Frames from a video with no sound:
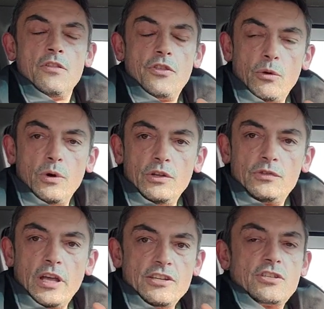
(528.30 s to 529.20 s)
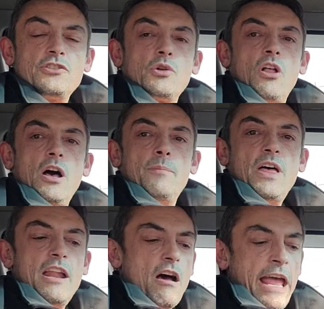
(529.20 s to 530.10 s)
There was a central hub
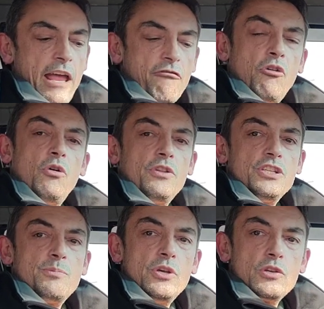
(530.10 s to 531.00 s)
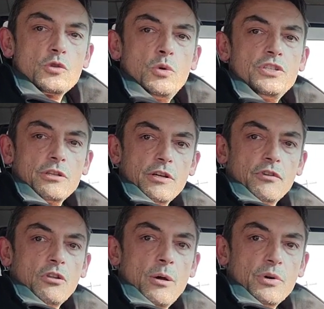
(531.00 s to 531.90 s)
that a handful of these mills would
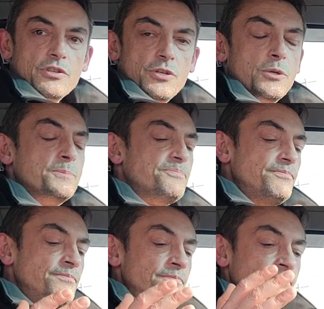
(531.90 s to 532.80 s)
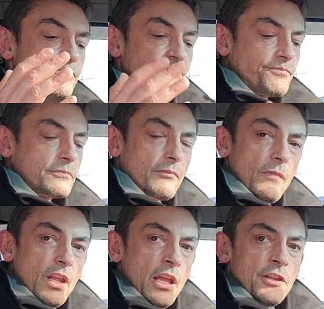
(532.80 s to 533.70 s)
deliver lumber to, and
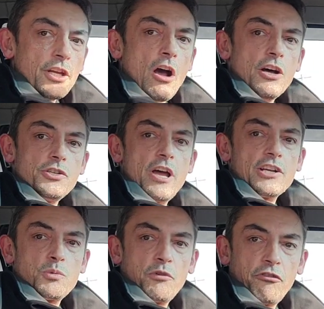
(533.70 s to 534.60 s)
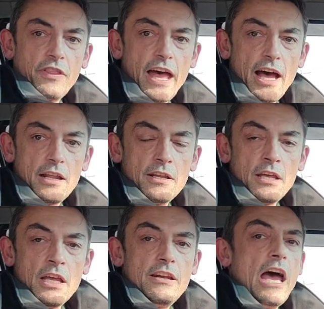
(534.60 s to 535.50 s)
the contracts were for that.
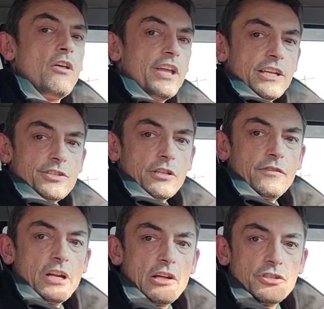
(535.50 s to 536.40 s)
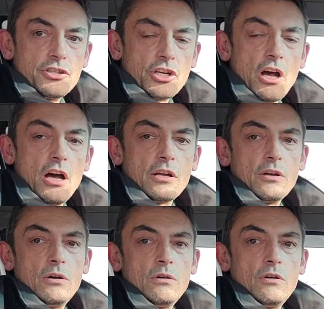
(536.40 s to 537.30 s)
Now they get delivered out to
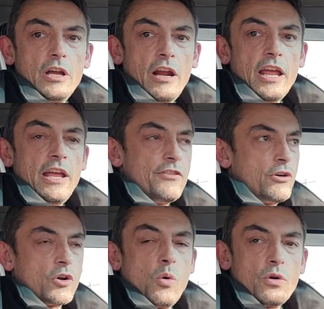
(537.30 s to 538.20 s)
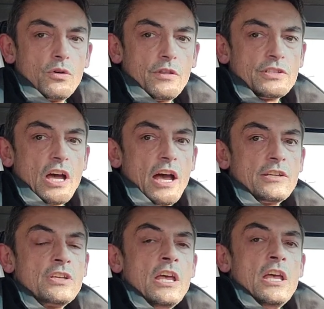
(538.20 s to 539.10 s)
Chicago, right? And they're a quarter of the
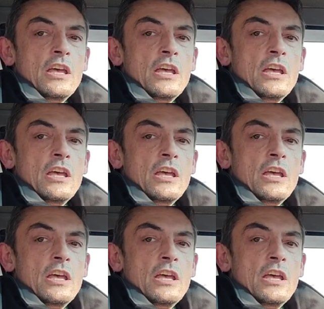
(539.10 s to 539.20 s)
size.